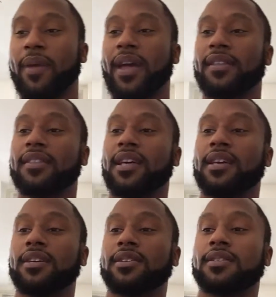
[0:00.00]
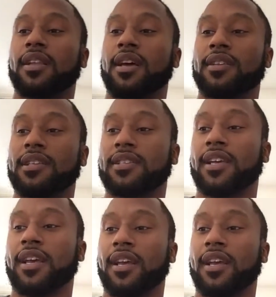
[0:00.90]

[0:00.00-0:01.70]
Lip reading: the main things, like, to say.